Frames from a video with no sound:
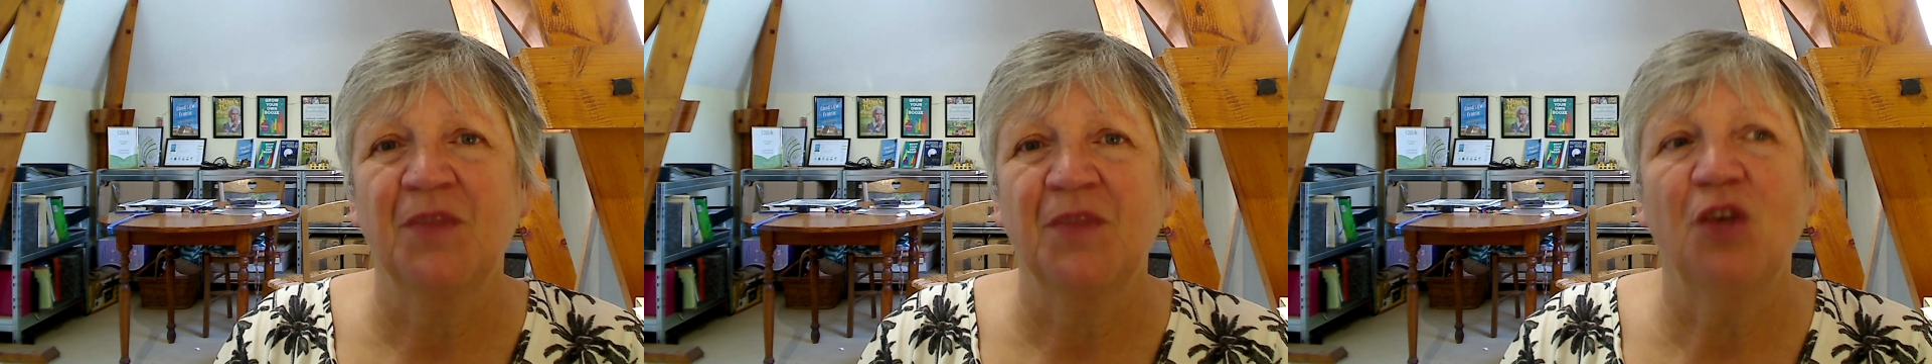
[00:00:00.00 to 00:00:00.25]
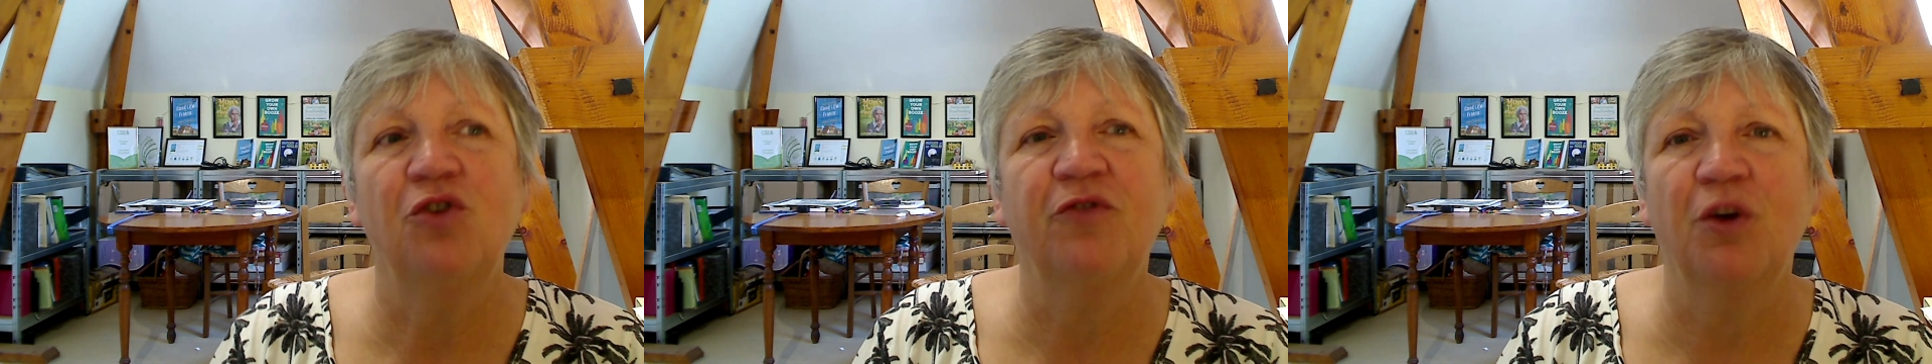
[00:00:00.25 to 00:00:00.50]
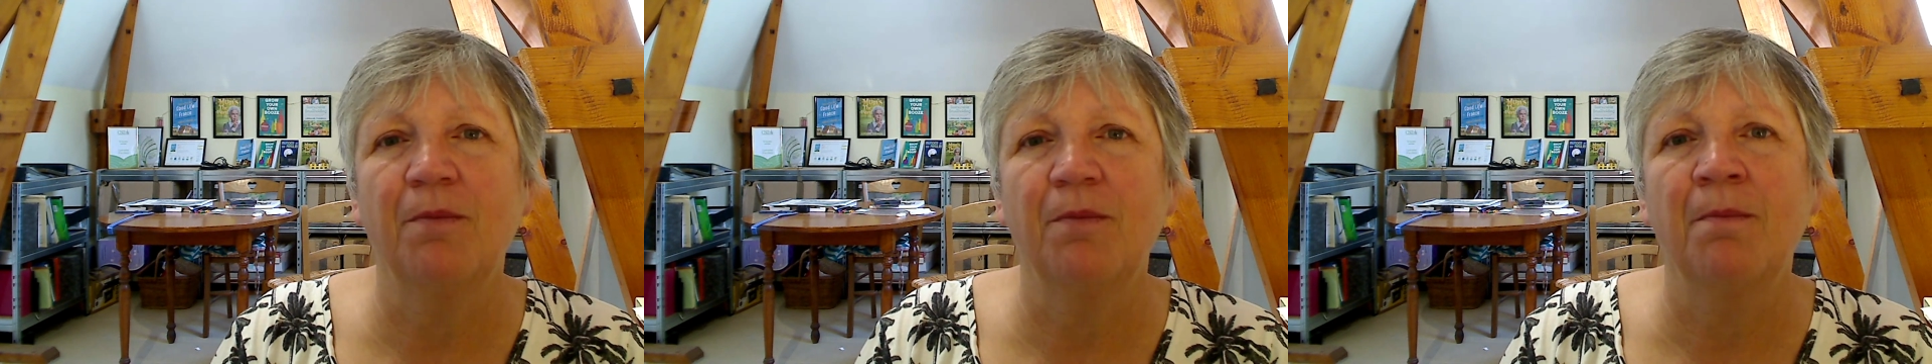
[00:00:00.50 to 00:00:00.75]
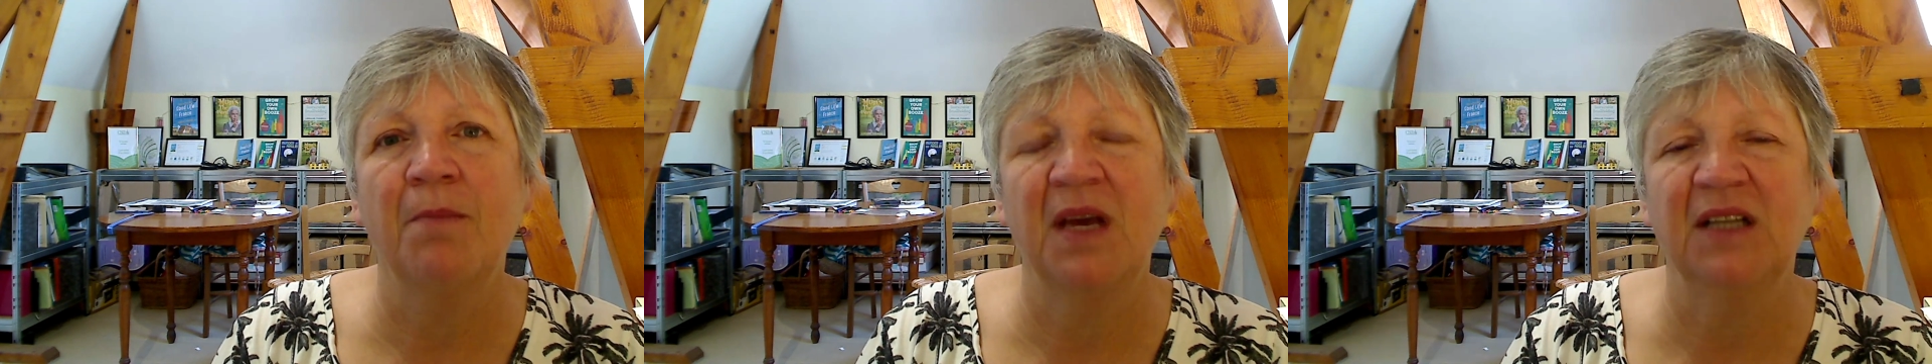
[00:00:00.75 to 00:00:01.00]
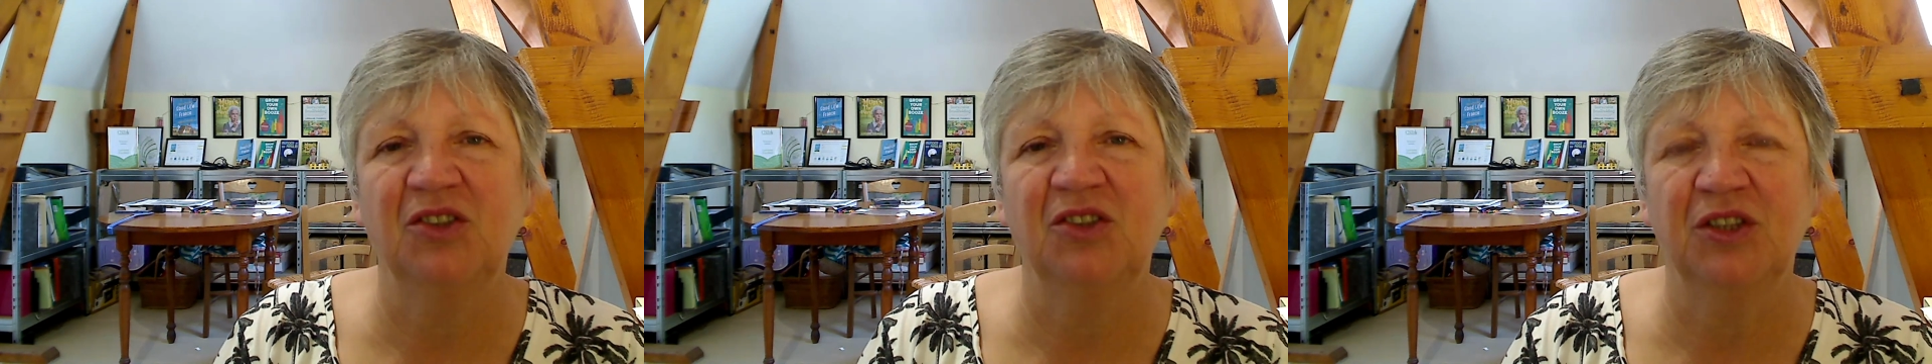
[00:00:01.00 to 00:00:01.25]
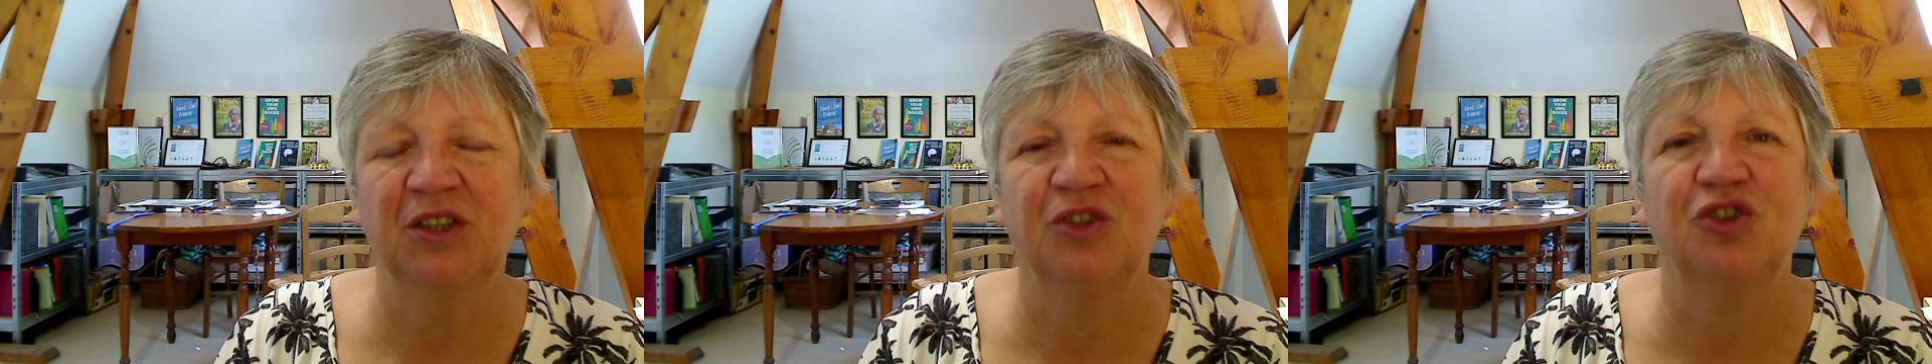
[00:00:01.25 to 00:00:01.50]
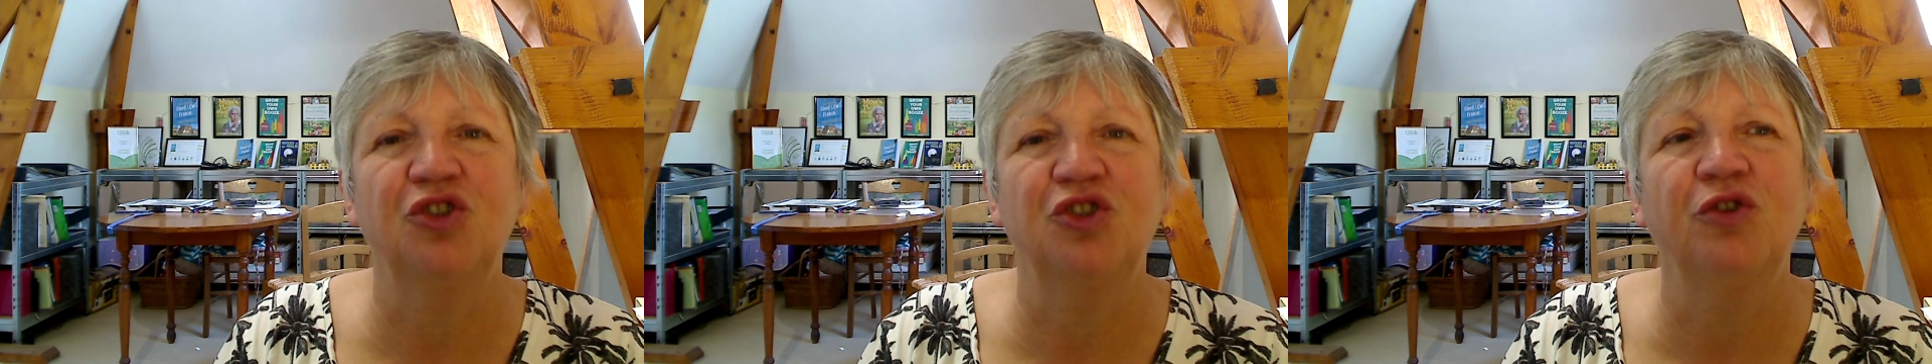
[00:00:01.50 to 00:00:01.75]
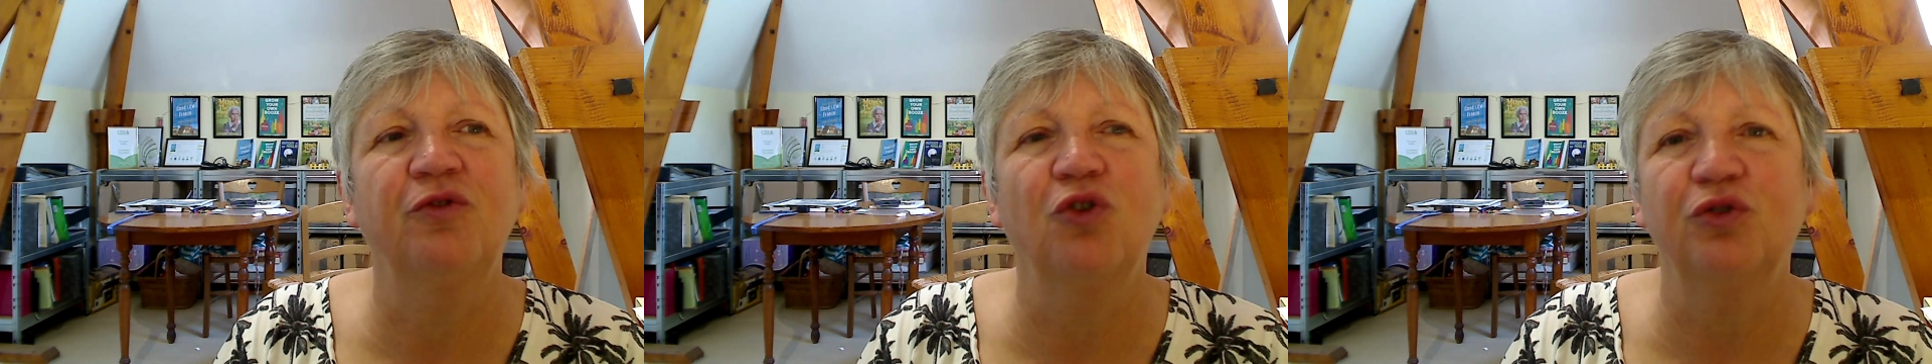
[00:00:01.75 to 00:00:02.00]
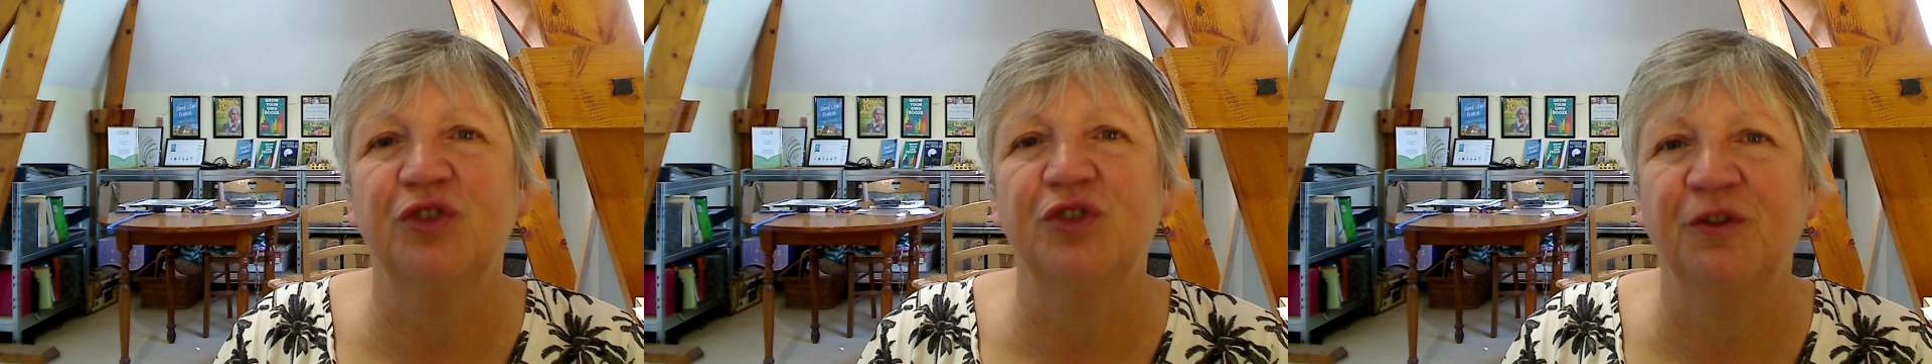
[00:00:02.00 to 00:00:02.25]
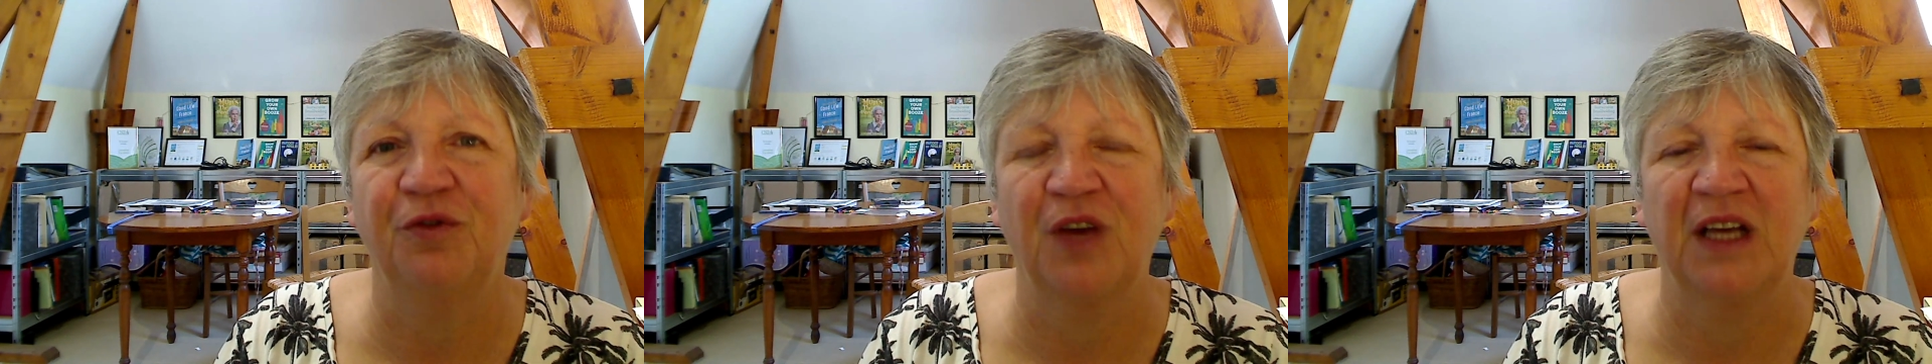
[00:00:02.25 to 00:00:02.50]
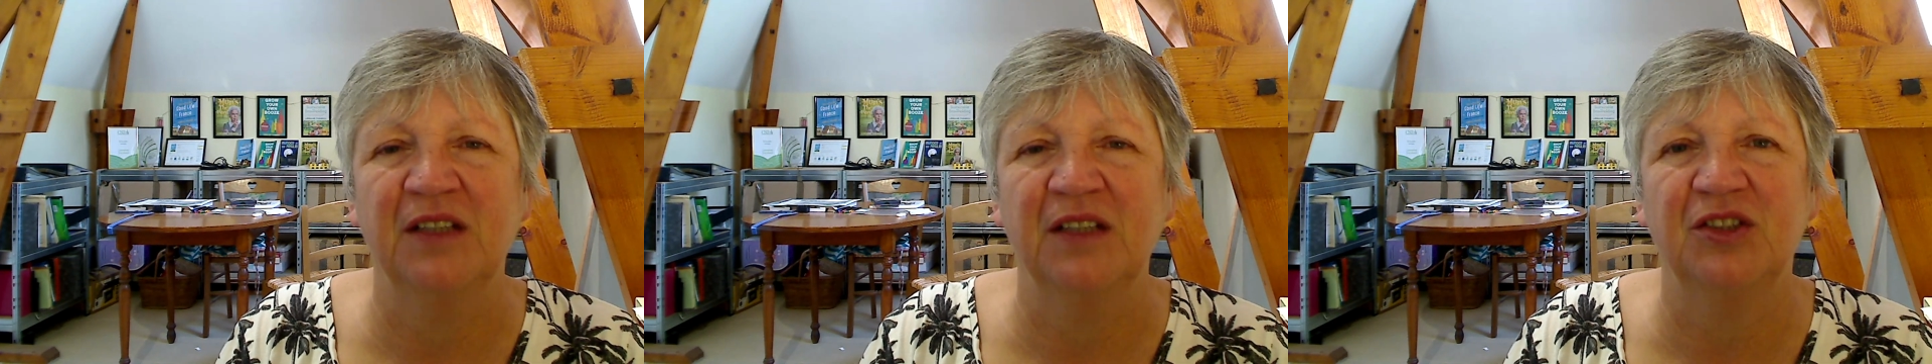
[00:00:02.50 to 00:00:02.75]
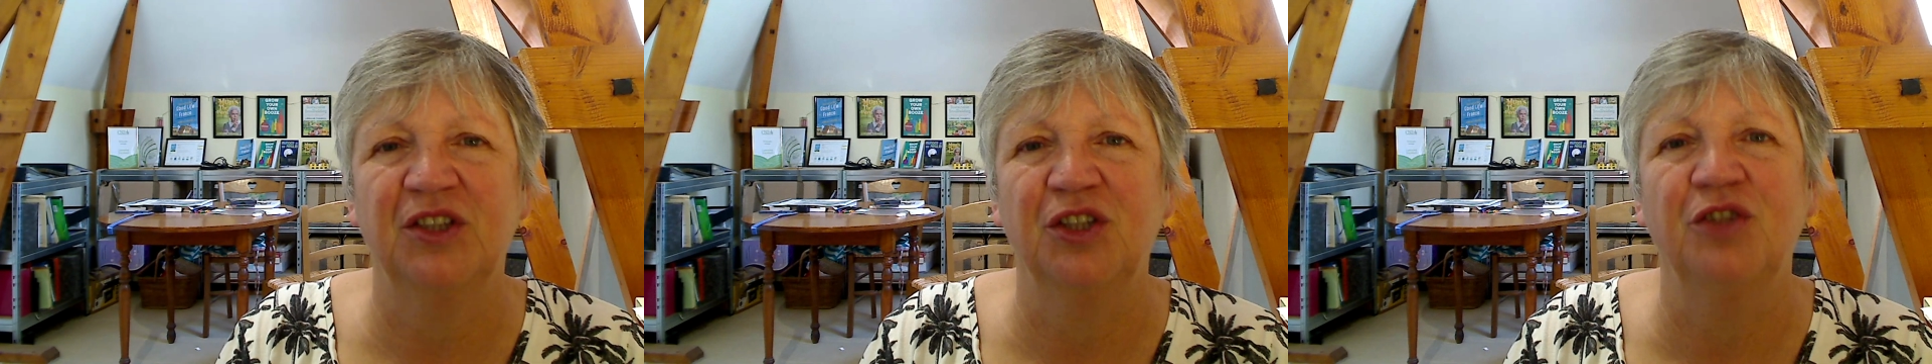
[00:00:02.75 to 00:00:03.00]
you've got maintenance, you've got to fence it,